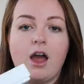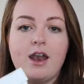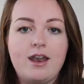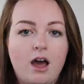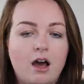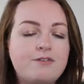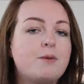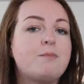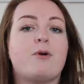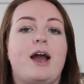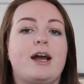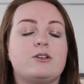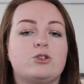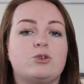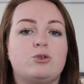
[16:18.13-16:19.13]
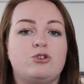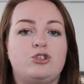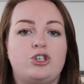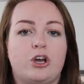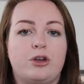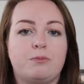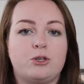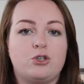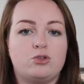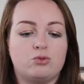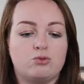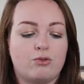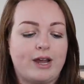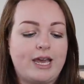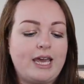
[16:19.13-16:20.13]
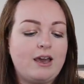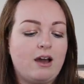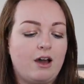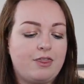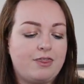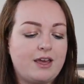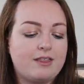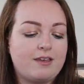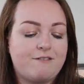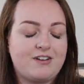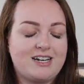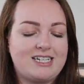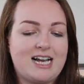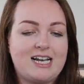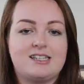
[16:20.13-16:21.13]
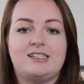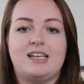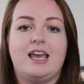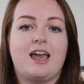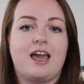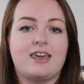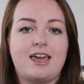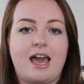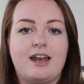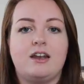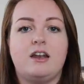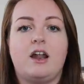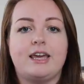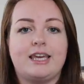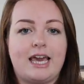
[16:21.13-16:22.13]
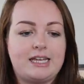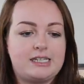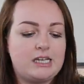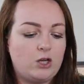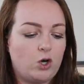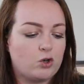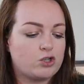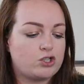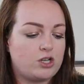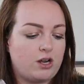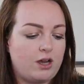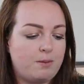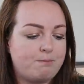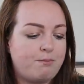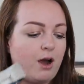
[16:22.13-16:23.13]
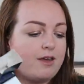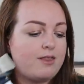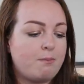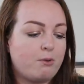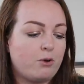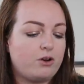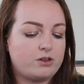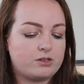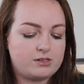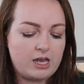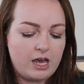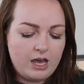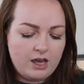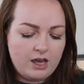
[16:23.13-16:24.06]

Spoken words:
I love a brand called Joma Jewellery. I think they're fantastic. Again, like Katie Loxton, I buy their products.